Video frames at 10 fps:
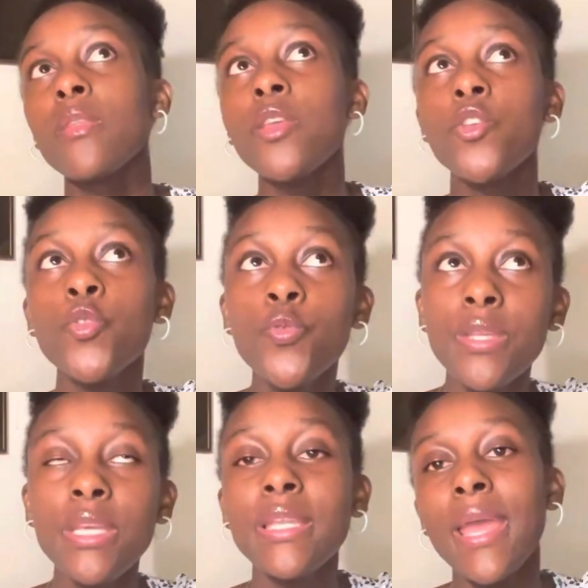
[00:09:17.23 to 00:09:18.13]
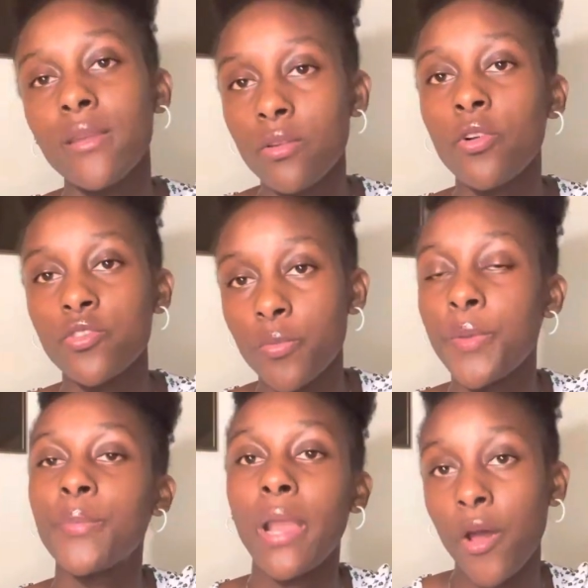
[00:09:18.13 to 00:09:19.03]
you need, and also
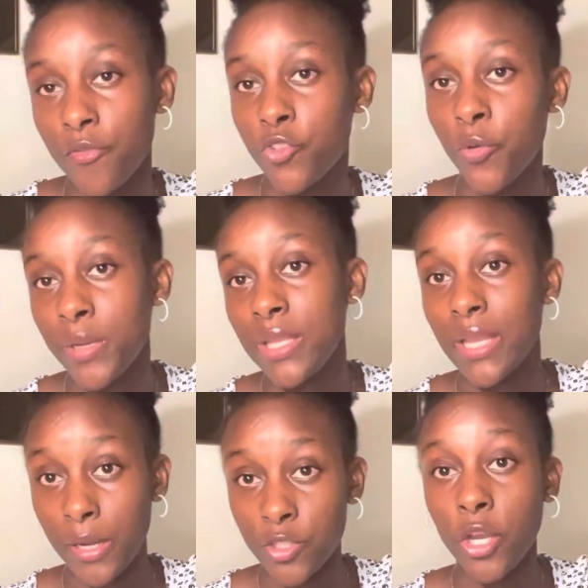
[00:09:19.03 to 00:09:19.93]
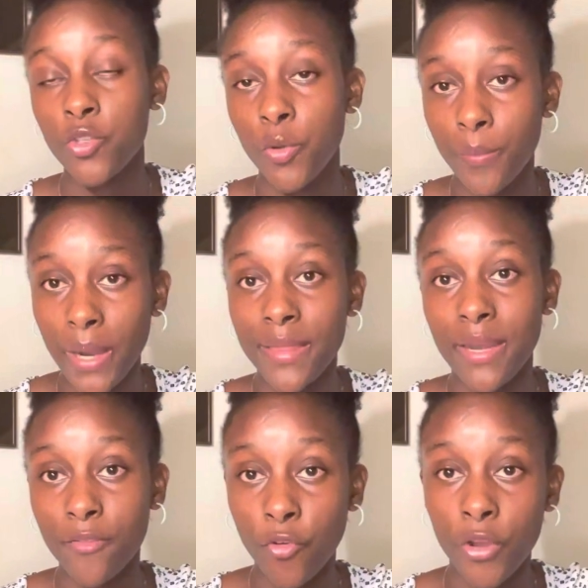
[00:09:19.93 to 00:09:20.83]
people out of Germany that are trying to apply that are
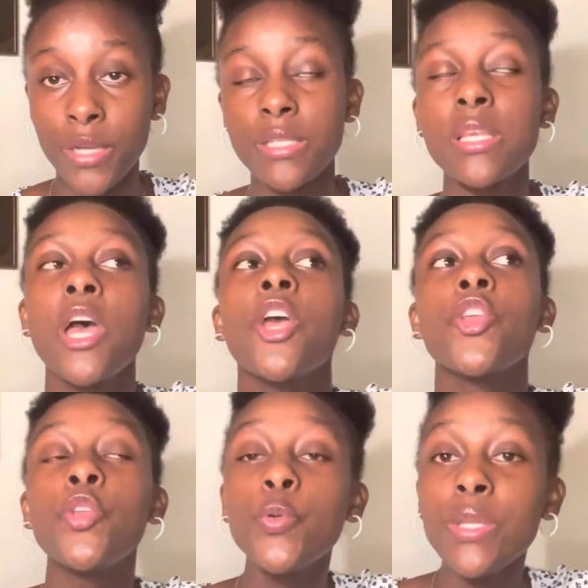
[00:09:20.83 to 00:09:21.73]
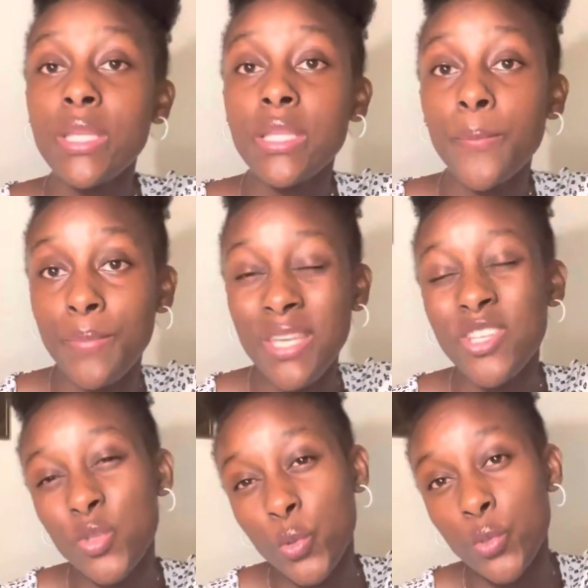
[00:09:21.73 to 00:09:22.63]
foreigners, you need the
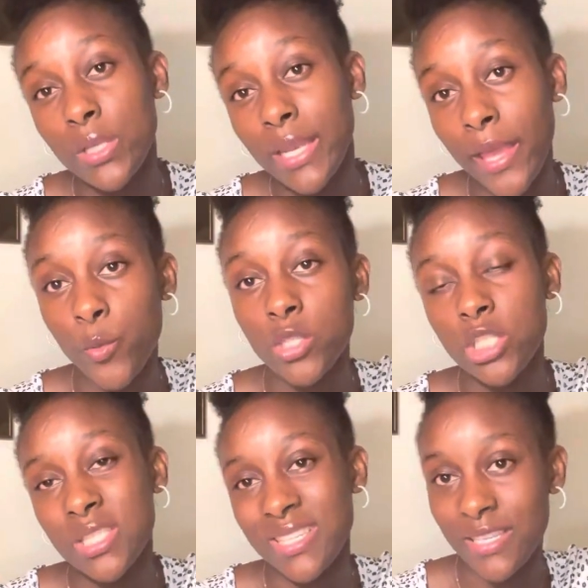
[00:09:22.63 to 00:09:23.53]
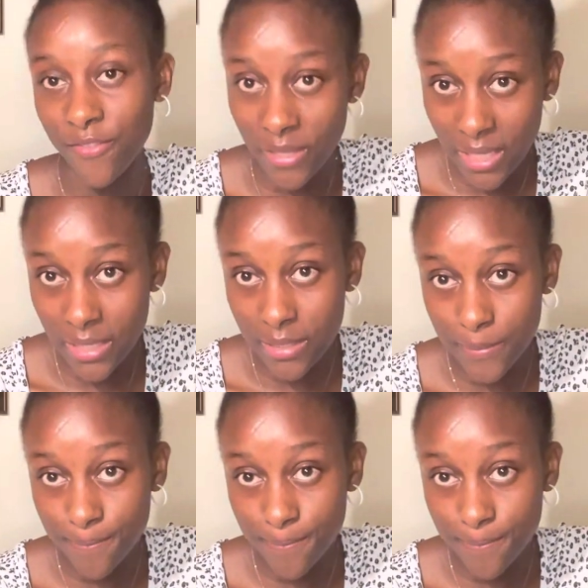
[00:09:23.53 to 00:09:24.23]
B2 language certificate.